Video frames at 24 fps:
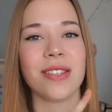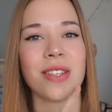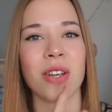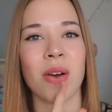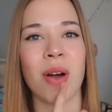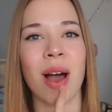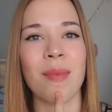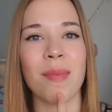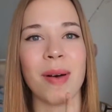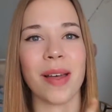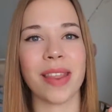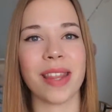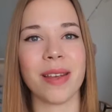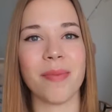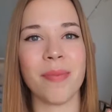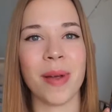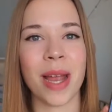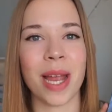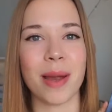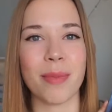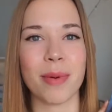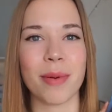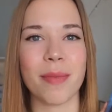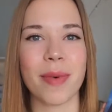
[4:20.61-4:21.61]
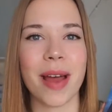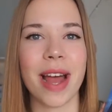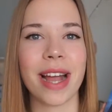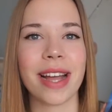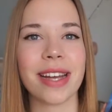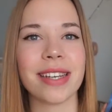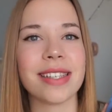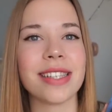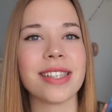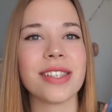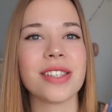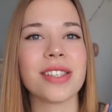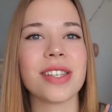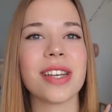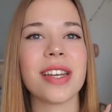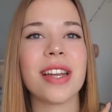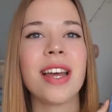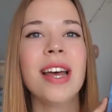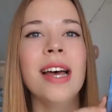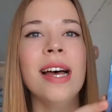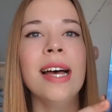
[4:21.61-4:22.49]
so I bought the paperback edition